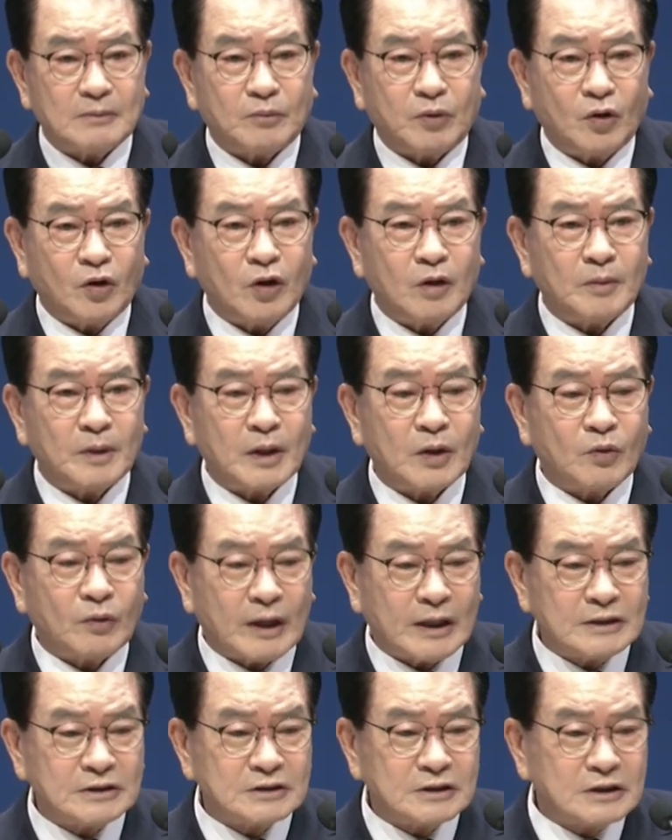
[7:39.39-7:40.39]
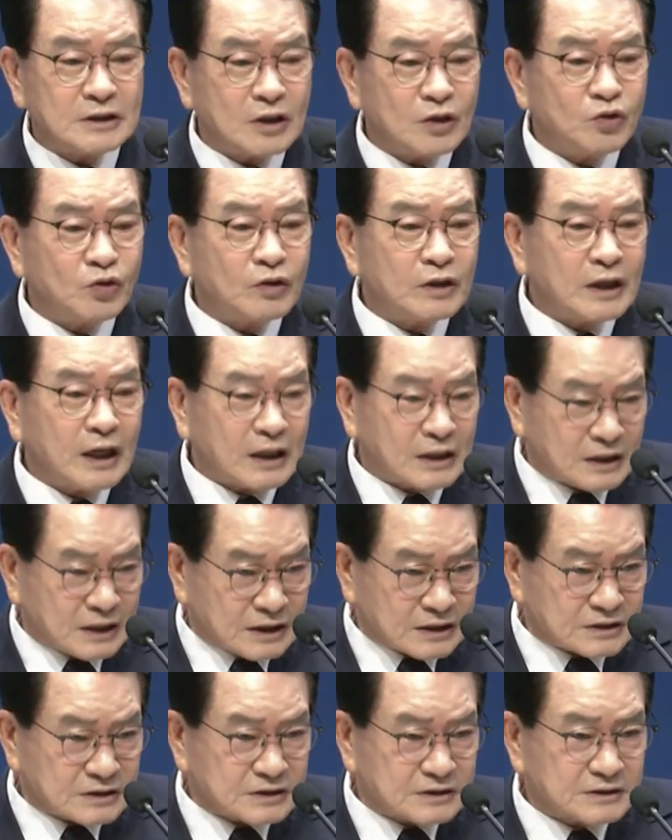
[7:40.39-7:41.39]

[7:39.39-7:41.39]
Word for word: There is only one reason.